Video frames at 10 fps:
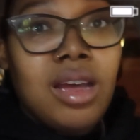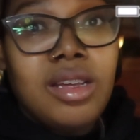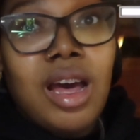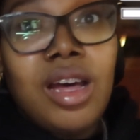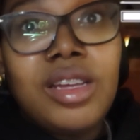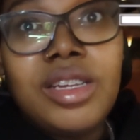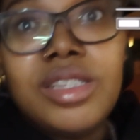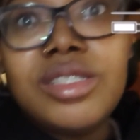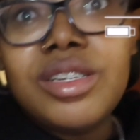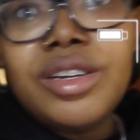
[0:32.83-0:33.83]
Y'all, it
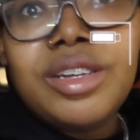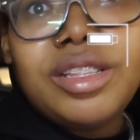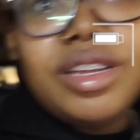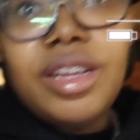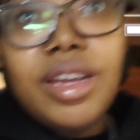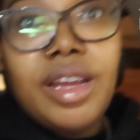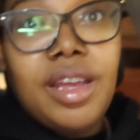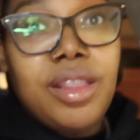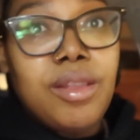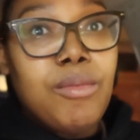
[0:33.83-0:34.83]
is early
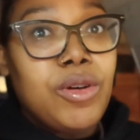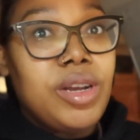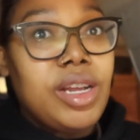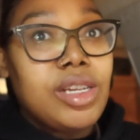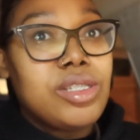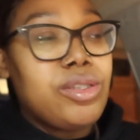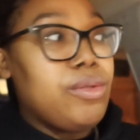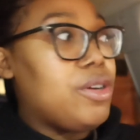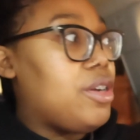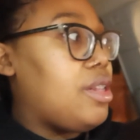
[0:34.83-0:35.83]
in the morning.
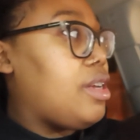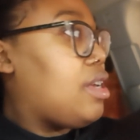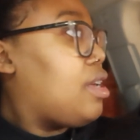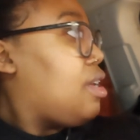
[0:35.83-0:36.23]
Too early.